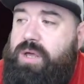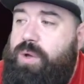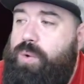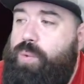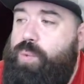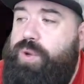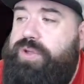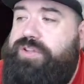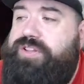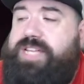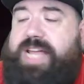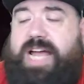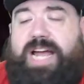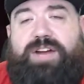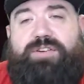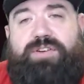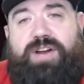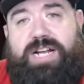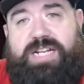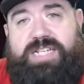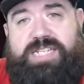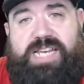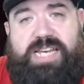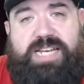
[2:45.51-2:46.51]
with
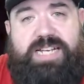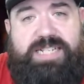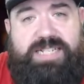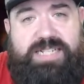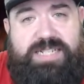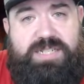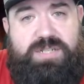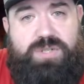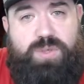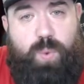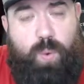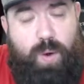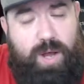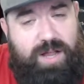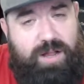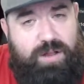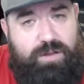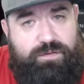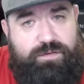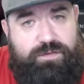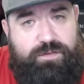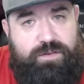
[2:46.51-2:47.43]
DirectX 12.